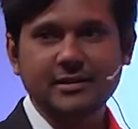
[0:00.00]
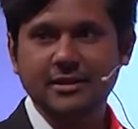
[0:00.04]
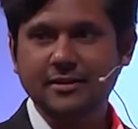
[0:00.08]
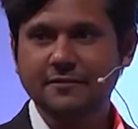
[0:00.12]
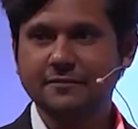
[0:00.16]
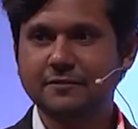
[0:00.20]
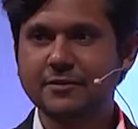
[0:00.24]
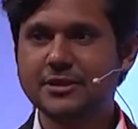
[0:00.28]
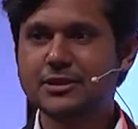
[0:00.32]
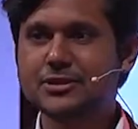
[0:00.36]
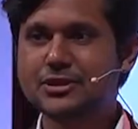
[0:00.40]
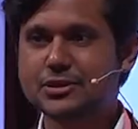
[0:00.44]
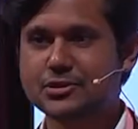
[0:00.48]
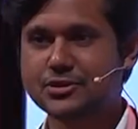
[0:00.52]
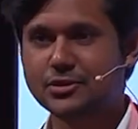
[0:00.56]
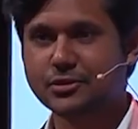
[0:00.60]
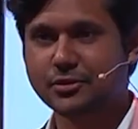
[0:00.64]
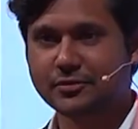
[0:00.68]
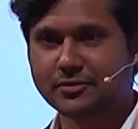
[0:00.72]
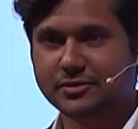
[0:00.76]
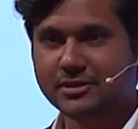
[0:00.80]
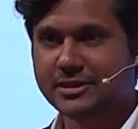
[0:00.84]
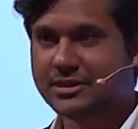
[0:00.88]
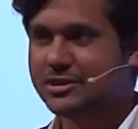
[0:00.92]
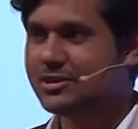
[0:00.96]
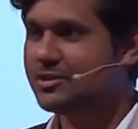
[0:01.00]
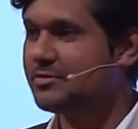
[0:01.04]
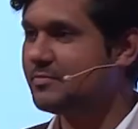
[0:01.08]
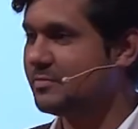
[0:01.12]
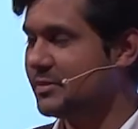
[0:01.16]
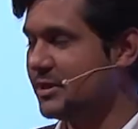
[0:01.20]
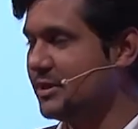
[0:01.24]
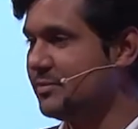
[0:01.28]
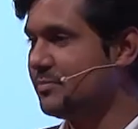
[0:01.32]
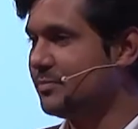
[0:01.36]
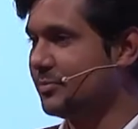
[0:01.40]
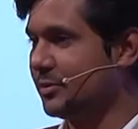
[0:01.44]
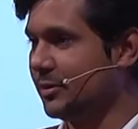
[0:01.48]
the wishes of these
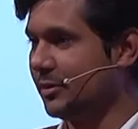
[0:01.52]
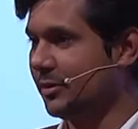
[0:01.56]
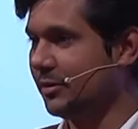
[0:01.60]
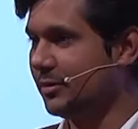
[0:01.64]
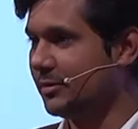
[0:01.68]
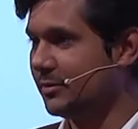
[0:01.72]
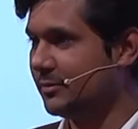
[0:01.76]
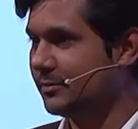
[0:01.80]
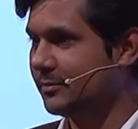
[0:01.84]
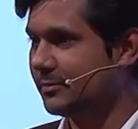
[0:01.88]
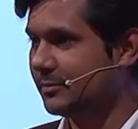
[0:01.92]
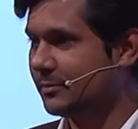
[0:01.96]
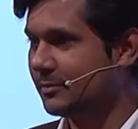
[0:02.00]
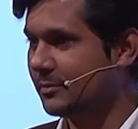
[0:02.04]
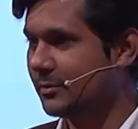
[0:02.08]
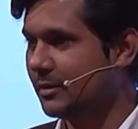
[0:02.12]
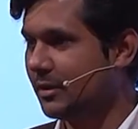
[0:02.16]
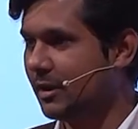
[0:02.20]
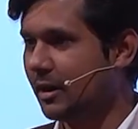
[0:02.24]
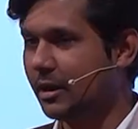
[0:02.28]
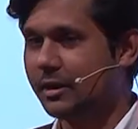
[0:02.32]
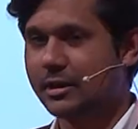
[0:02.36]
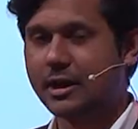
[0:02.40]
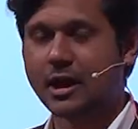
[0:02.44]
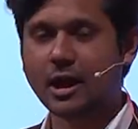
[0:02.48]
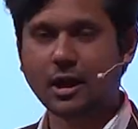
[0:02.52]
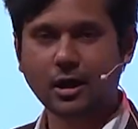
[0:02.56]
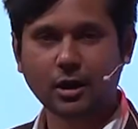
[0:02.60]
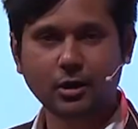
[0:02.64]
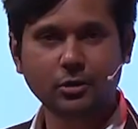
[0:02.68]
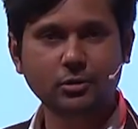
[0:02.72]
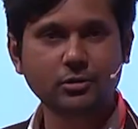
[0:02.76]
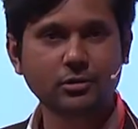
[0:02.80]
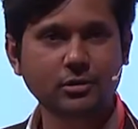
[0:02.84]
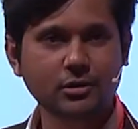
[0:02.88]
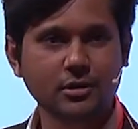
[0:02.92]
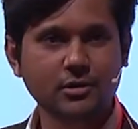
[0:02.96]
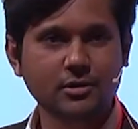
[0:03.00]
people on
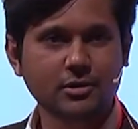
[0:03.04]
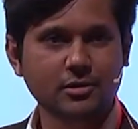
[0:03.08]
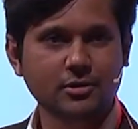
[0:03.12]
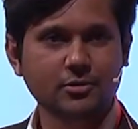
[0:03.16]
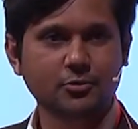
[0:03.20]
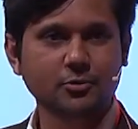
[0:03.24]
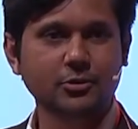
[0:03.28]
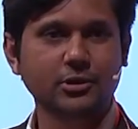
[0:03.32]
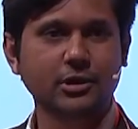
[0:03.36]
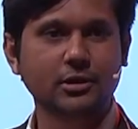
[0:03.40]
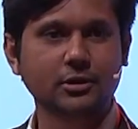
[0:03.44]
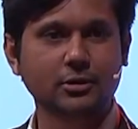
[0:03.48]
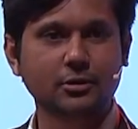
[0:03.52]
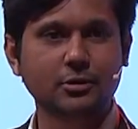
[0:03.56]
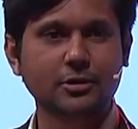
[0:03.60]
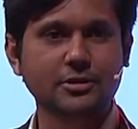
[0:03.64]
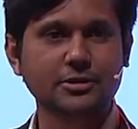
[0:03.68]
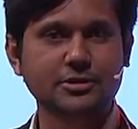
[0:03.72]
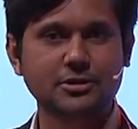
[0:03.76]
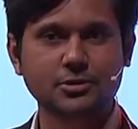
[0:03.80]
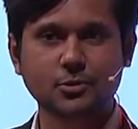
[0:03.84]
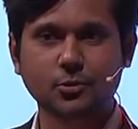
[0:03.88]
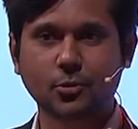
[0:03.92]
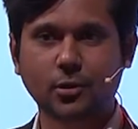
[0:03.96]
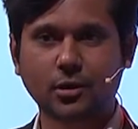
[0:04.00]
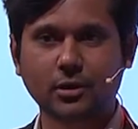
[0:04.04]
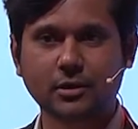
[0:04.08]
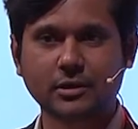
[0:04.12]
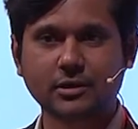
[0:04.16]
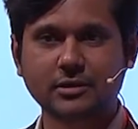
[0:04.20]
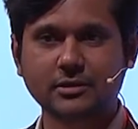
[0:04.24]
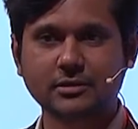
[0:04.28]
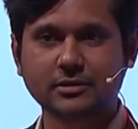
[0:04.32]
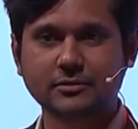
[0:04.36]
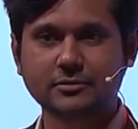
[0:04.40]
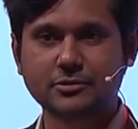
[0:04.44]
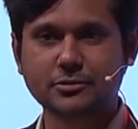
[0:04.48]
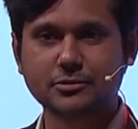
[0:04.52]
how we are going to work in
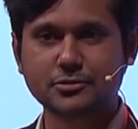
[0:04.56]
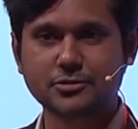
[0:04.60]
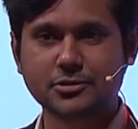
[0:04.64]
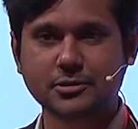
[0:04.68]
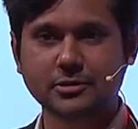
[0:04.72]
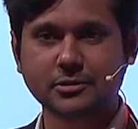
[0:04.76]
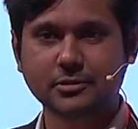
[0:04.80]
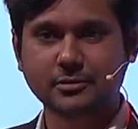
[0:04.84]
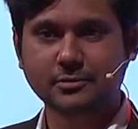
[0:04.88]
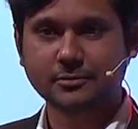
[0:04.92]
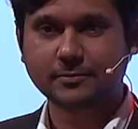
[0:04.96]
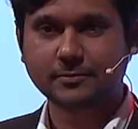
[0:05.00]
the future.